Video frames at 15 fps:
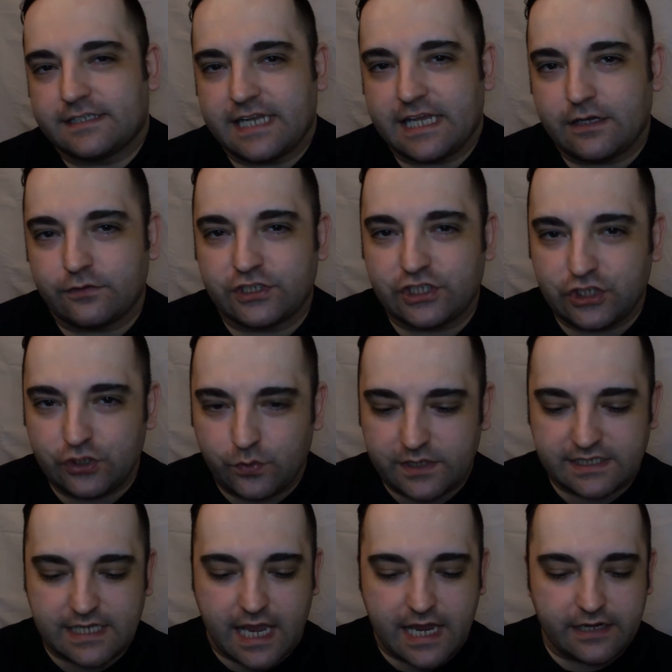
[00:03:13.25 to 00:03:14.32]
now
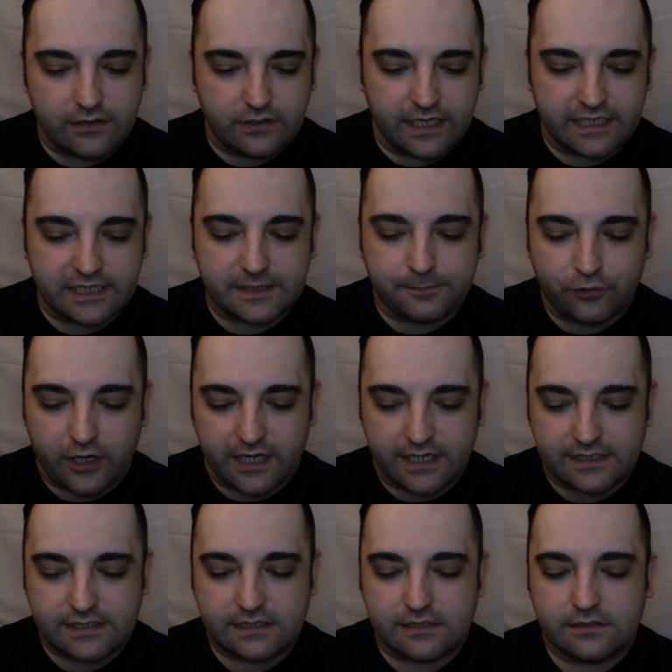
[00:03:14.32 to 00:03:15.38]
suicidal and
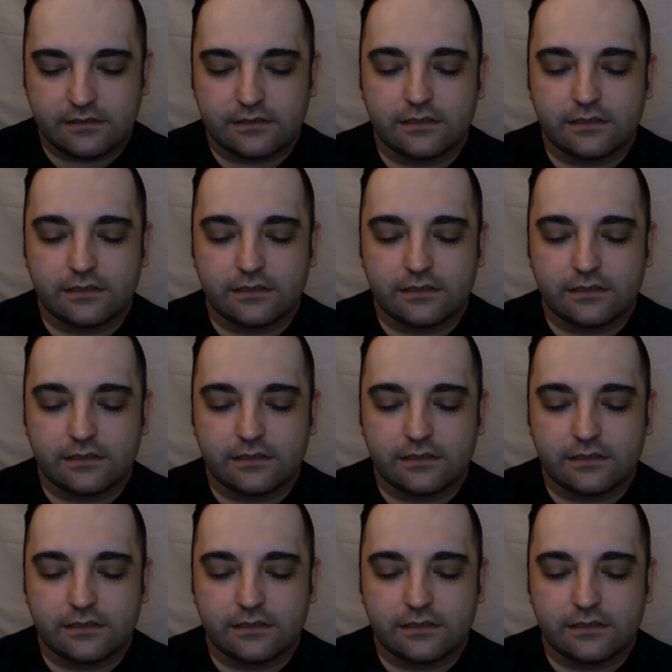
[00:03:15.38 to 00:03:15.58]
depressed